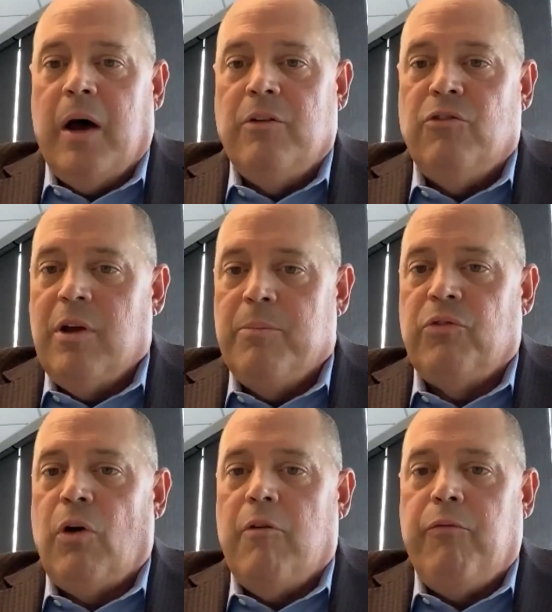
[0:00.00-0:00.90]
it's Jim's
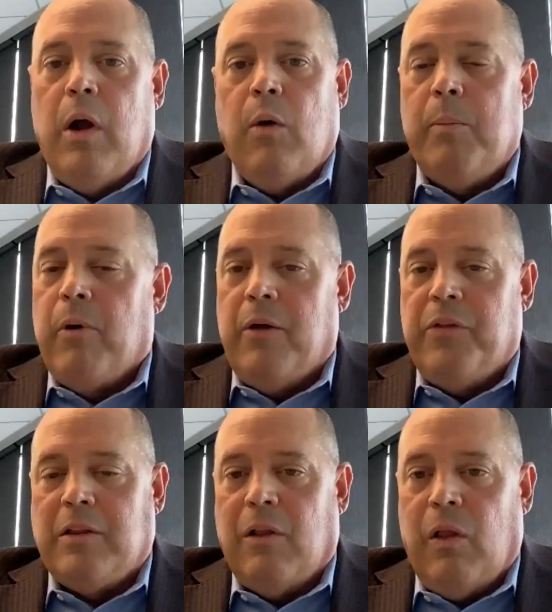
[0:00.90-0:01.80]
software. We brought
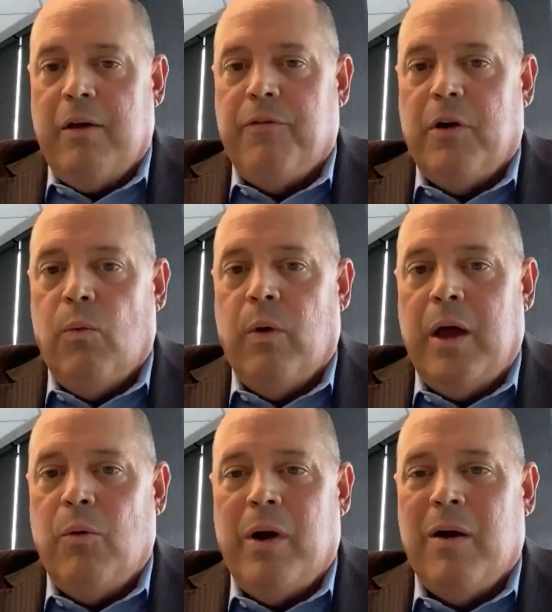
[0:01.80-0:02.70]
that to life in a
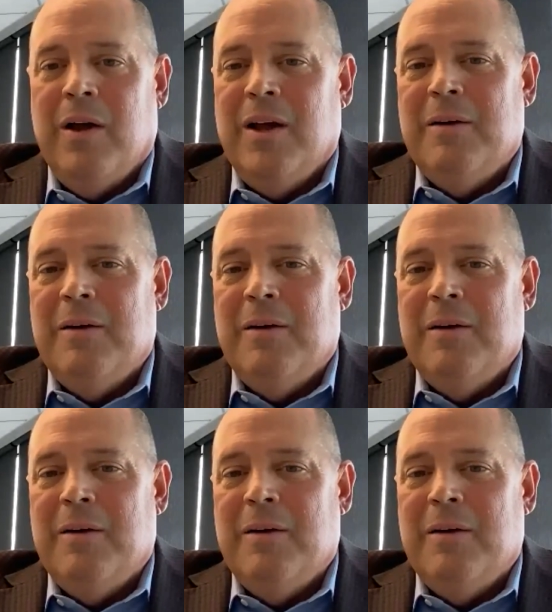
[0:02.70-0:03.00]
way where,